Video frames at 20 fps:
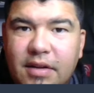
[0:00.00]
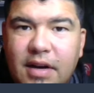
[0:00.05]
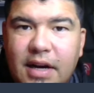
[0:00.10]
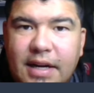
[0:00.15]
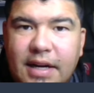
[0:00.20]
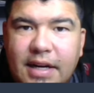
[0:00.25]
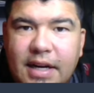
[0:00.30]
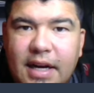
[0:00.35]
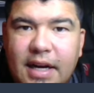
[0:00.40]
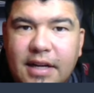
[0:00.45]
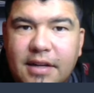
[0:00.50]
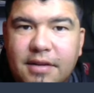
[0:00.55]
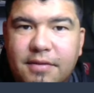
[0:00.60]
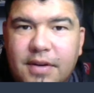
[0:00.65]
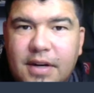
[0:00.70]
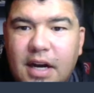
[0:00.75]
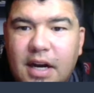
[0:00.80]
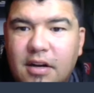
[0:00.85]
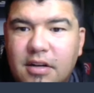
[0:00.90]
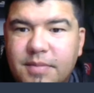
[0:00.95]
line, guys,
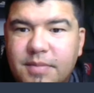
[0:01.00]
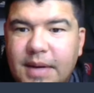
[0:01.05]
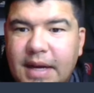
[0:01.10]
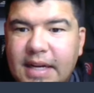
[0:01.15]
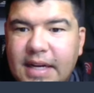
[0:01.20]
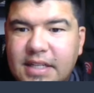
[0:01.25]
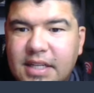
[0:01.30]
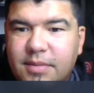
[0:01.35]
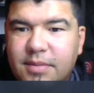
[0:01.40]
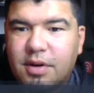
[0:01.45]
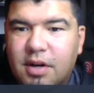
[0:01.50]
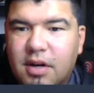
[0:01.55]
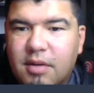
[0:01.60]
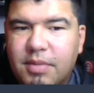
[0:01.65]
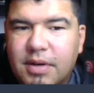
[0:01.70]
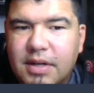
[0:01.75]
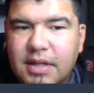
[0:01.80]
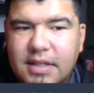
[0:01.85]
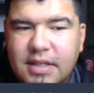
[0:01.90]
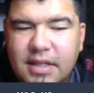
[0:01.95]
for college basketball,
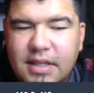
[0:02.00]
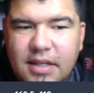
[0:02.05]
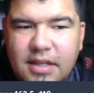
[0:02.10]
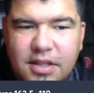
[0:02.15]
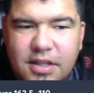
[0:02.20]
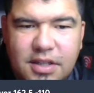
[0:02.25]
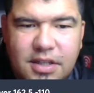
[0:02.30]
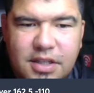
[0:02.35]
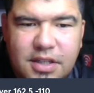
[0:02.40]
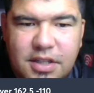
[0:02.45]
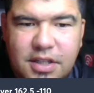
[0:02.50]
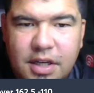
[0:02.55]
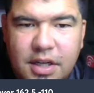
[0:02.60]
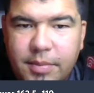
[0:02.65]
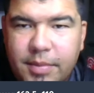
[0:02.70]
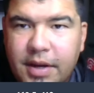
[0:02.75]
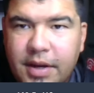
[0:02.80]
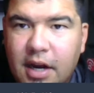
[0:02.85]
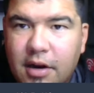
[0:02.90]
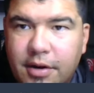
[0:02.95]
but just hear
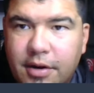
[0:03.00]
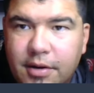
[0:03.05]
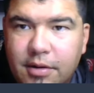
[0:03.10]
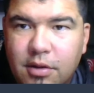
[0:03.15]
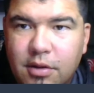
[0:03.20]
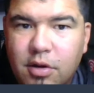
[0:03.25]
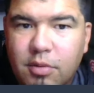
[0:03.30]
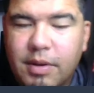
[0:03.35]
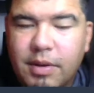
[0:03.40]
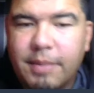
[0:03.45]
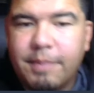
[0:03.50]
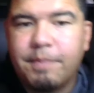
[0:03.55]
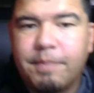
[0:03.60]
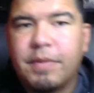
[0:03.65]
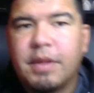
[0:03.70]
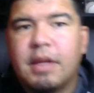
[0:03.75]
me out here a little bit.